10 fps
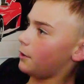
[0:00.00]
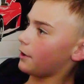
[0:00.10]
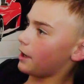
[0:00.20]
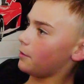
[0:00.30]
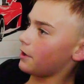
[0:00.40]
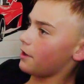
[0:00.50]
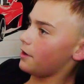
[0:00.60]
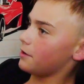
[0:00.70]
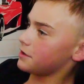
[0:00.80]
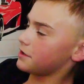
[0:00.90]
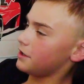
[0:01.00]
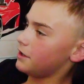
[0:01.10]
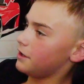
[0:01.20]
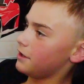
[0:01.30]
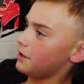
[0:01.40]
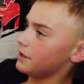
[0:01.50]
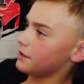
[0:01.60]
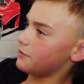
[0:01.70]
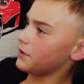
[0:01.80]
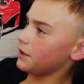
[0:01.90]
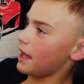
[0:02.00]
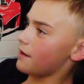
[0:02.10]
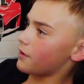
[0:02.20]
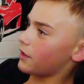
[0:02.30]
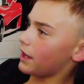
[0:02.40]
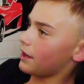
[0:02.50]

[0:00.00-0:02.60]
or hit one of those, you feel everything.